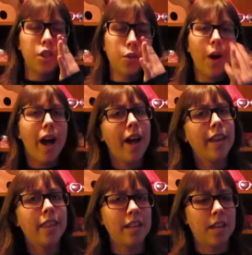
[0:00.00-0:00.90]
So
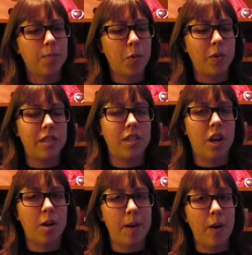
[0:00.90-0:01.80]
I think I'm going to
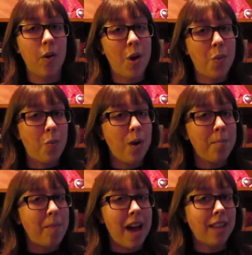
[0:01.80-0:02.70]
talk about
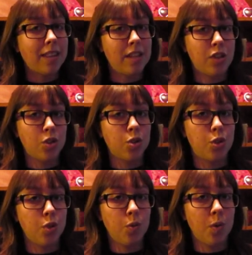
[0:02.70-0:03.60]
what math teachers
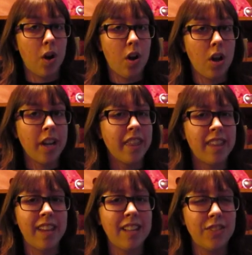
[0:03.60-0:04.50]
do wrong
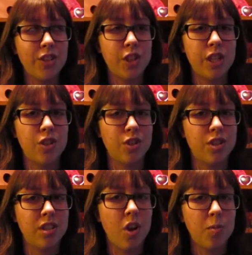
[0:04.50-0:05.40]
that English
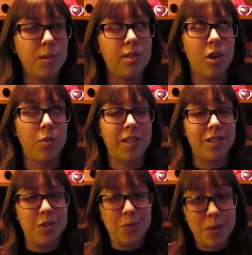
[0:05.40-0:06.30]
teachers almost
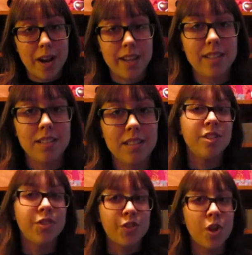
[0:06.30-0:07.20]
always do right.
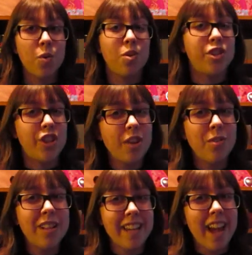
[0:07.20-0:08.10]
So
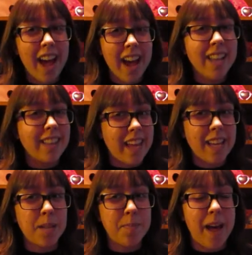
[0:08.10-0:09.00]
generally, I
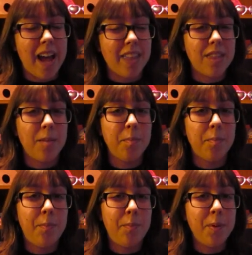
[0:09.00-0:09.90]
like math,
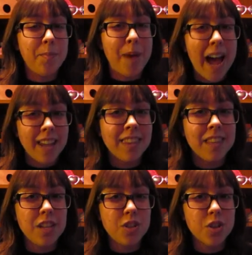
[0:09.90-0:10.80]
but math
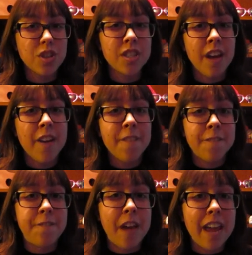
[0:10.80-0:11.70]
teachers
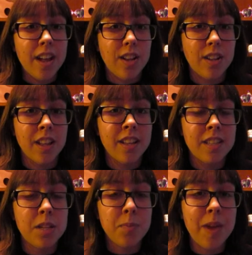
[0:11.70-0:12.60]
fail
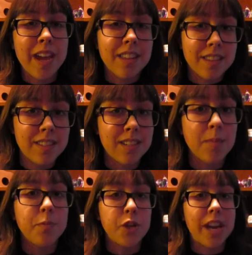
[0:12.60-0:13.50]
to make the
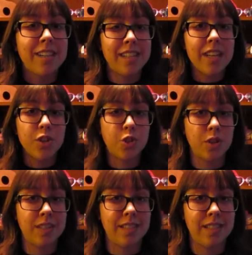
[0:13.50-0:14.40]
subject
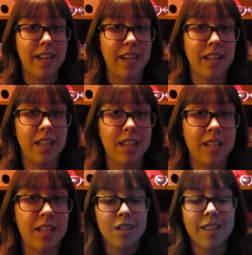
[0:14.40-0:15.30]
interesting.
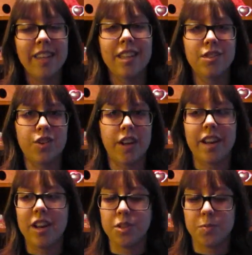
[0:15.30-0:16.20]
Like yesterday
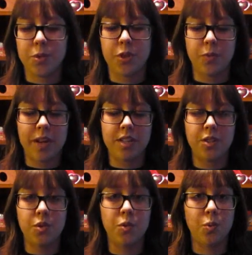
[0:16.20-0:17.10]
in Algebra 2, we had
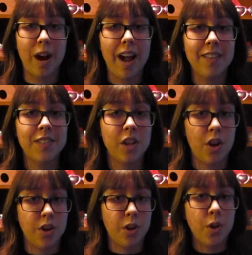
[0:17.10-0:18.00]
to do graphs
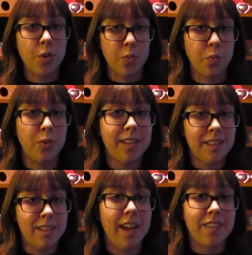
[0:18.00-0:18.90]
on
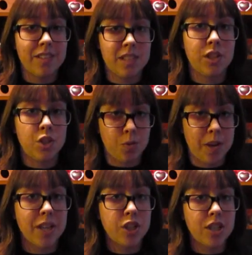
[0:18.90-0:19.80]
real-life
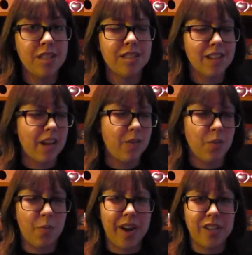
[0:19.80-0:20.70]
situations. I don't
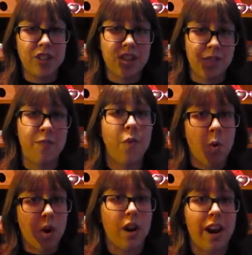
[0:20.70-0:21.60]
know why I just did
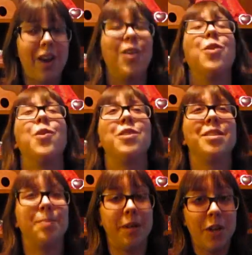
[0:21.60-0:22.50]
4 air
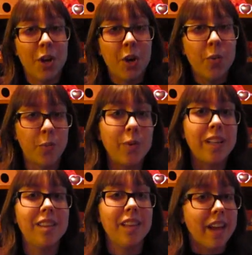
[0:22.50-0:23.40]
quotes, but
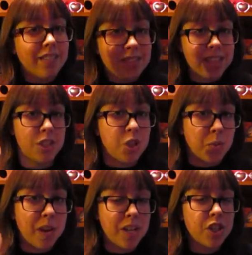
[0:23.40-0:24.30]
real-life
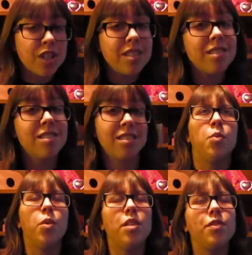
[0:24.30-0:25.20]
situations.
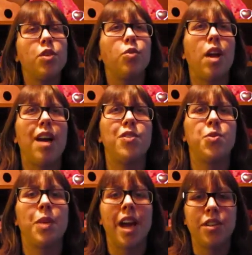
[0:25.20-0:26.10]
One of the
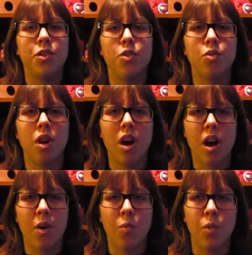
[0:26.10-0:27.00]
graphs we had to
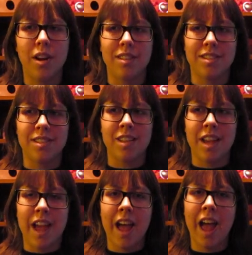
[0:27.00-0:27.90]
draw was
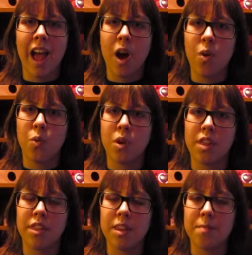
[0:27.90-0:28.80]
how
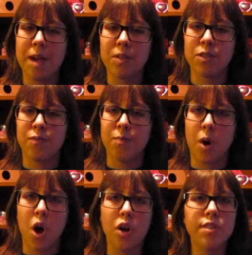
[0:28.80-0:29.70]
the amount of
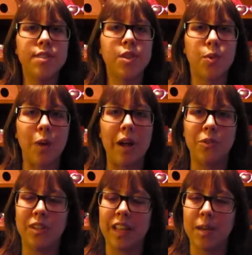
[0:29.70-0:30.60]
moths
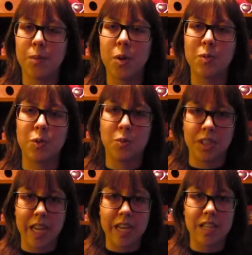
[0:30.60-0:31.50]
around a light bulb is
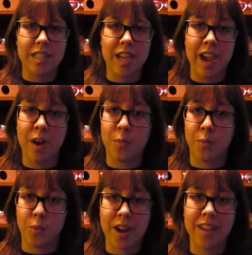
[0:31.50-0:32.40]
related to how
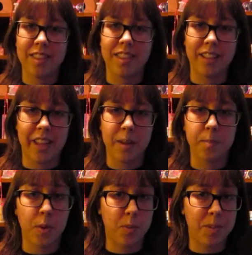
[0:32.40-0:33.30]
bright the
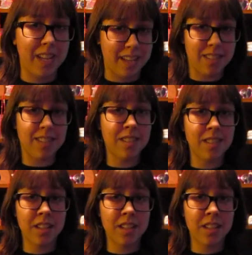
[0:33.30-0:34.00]
light bulb is.